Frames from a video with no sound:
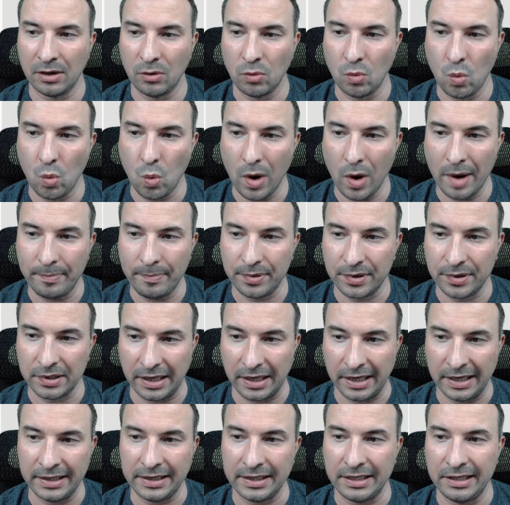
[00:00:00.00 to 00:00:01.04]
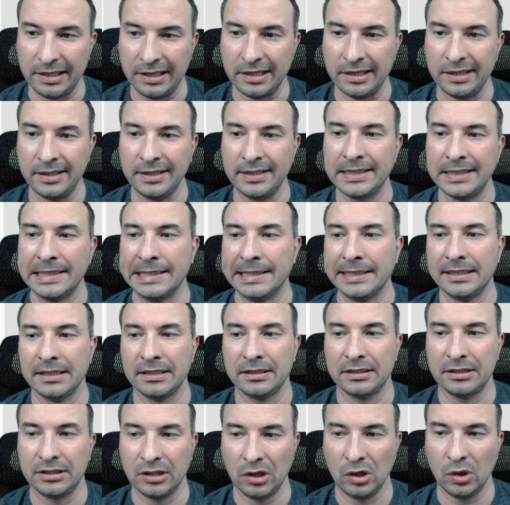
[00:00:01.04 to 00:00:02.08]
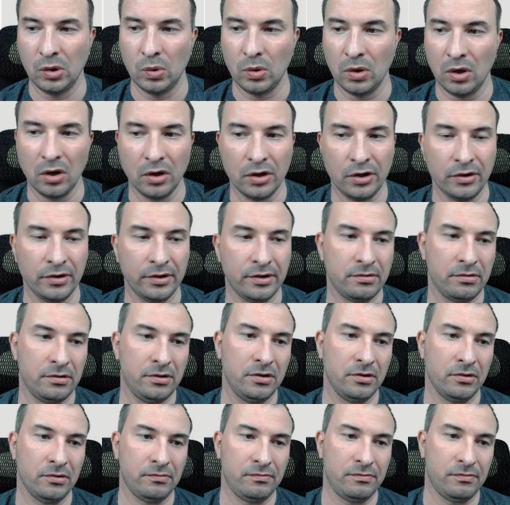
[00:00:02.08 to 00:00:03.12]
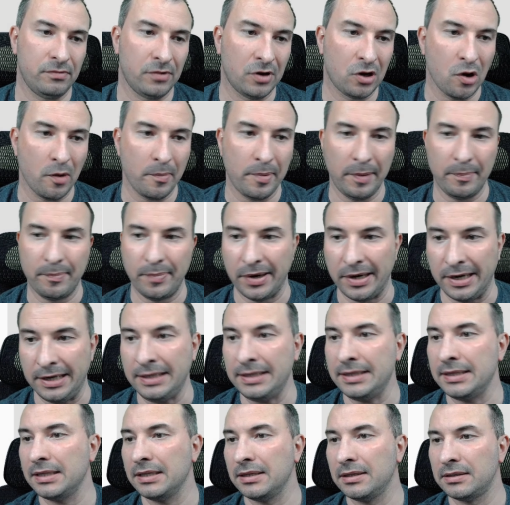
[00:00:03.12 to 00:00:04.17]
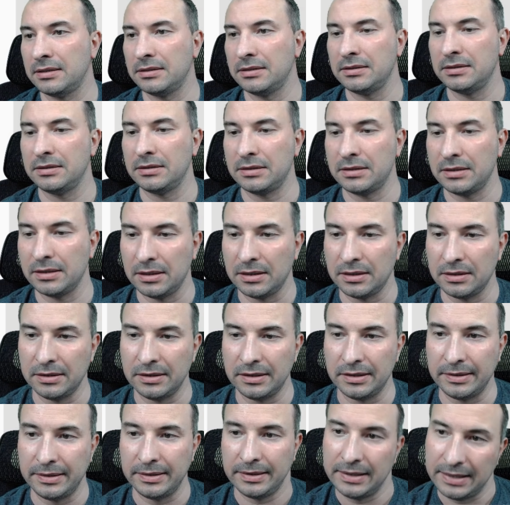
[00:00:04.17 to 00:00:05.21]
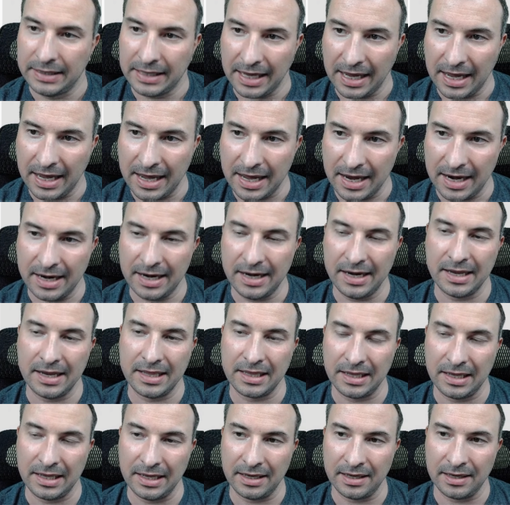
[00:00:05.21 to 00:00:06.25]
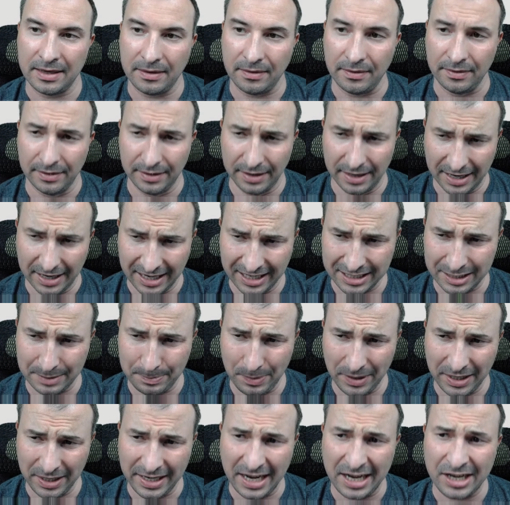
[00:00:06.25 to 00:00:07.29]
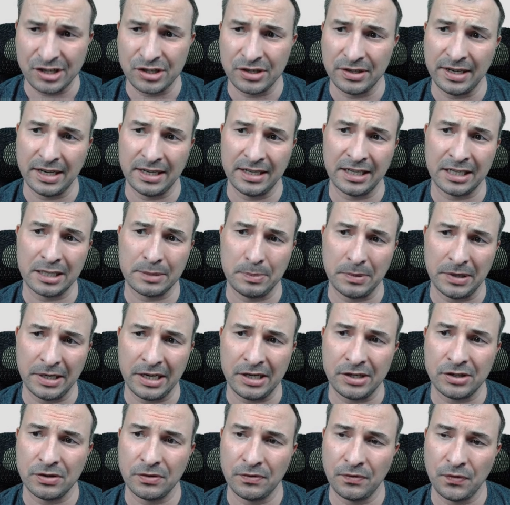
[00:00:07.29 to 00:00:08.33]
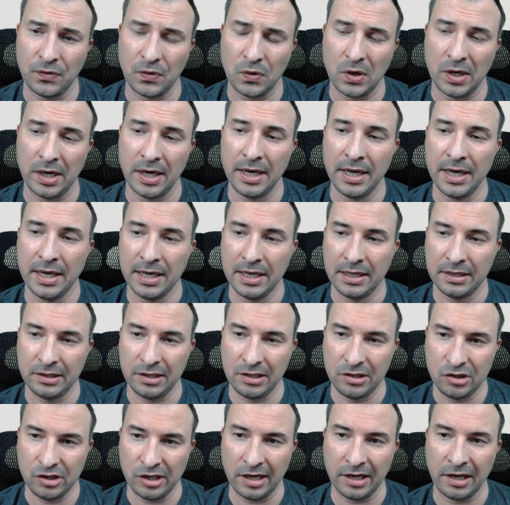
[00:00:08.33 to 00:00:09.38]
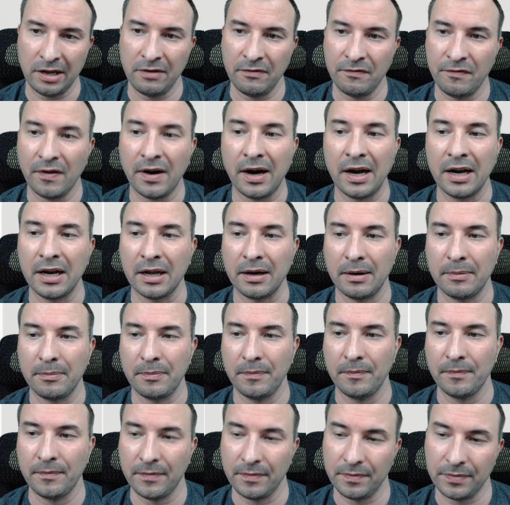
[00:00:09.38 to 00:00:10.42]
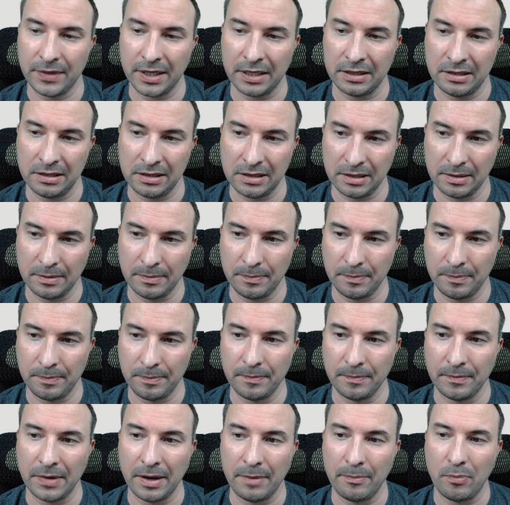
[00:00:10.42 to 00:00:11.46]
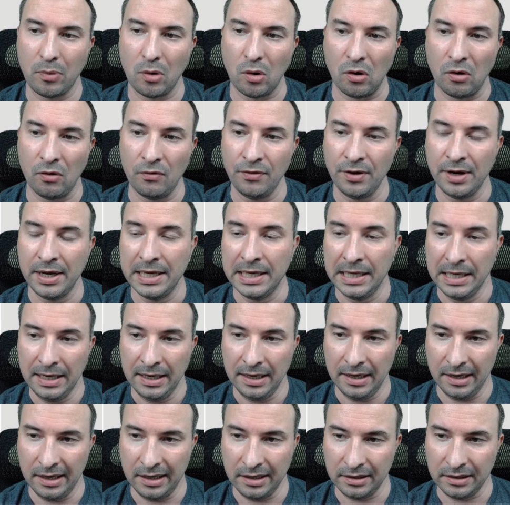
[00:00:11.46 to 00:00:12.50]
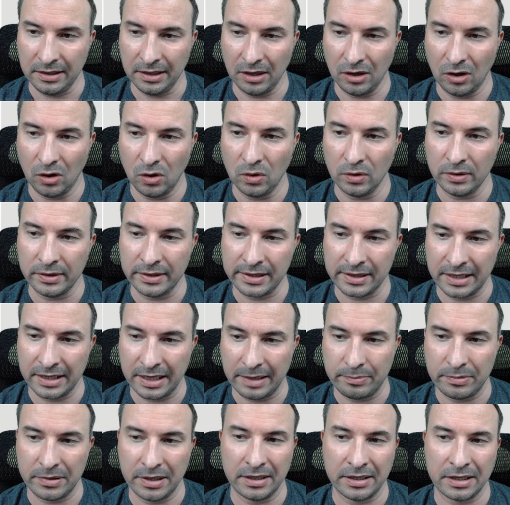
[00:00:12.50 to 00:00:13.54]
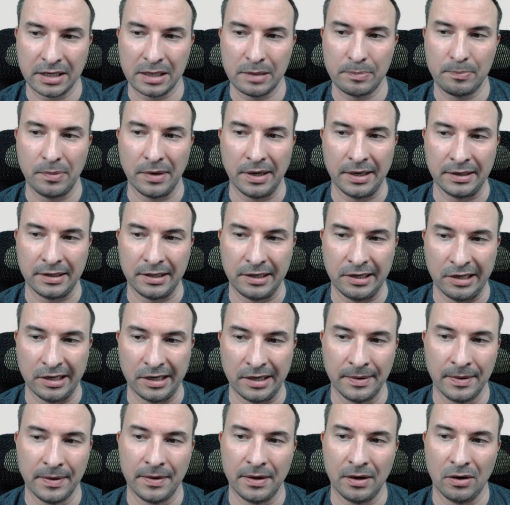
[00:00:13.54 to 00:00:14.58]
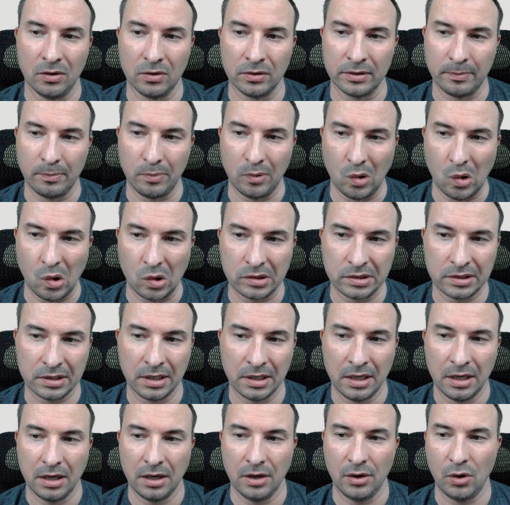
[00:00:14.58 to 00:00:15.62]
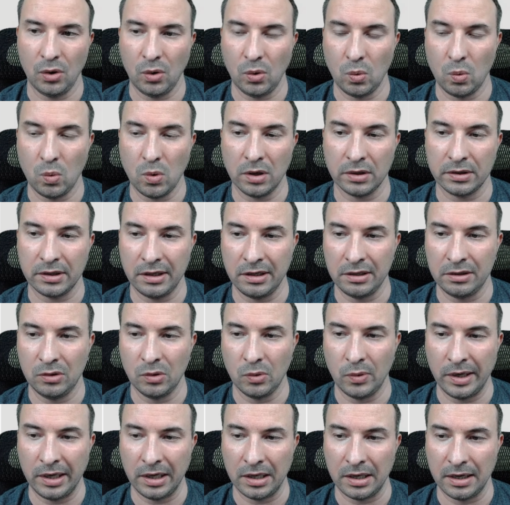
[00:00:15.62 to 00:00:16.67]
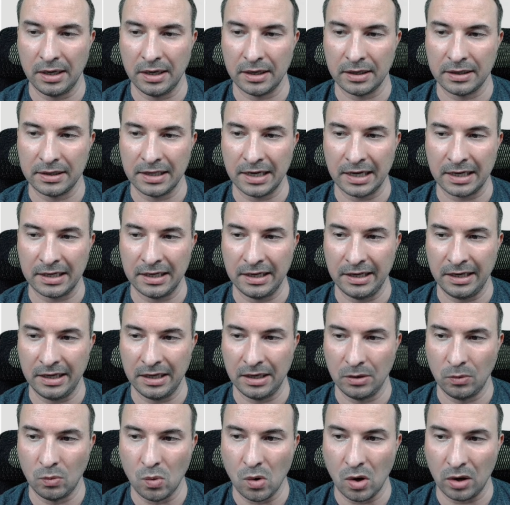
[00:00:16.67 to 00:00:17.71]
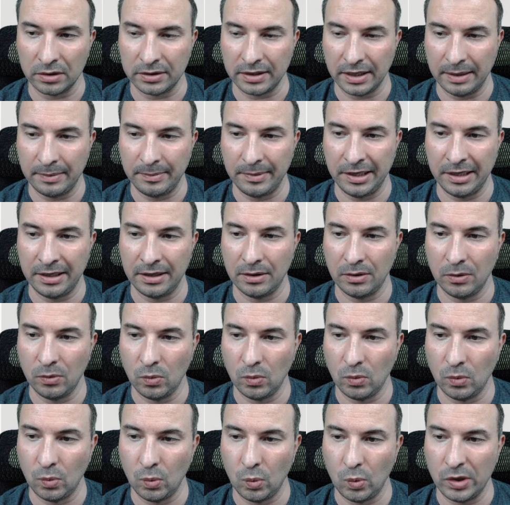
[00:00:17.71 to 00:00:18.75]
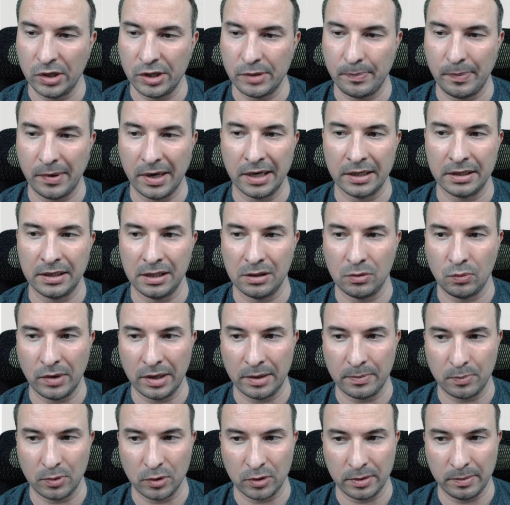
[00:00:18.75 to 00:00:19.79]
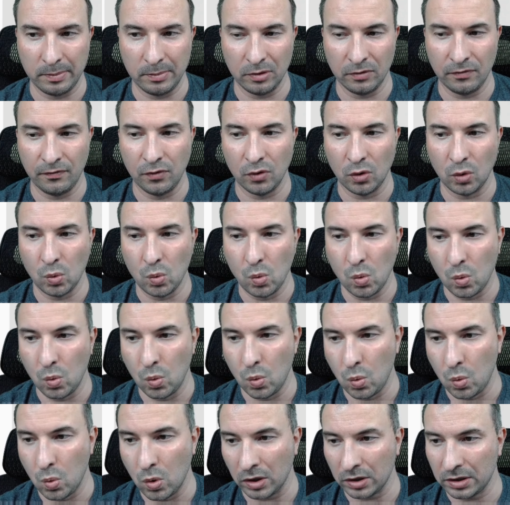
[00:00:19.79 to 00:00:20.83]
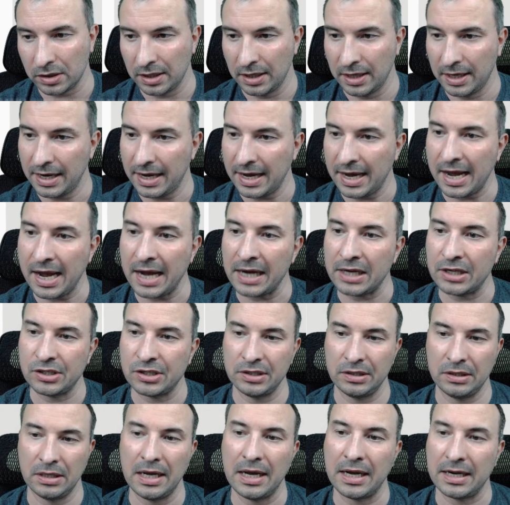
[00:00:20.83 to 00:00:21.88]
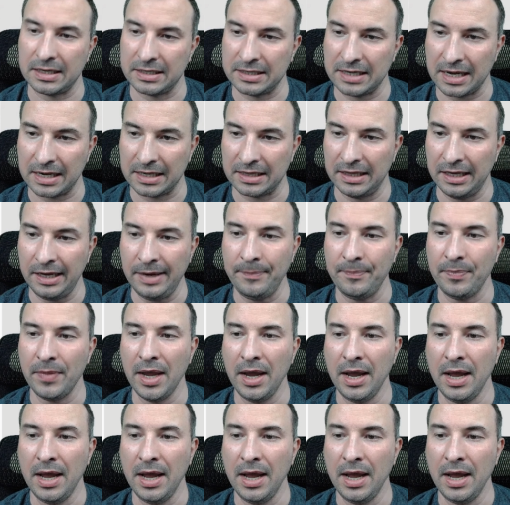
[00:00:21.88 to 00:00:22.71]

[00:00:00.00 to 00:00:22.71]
a website here. So all you need to do, copy paste, and there is an explanation for the Jenkins file that is above, and all the steps are explained here, all the blocks, what is doing exactly what. I mean, which part is responsible for what action exactly.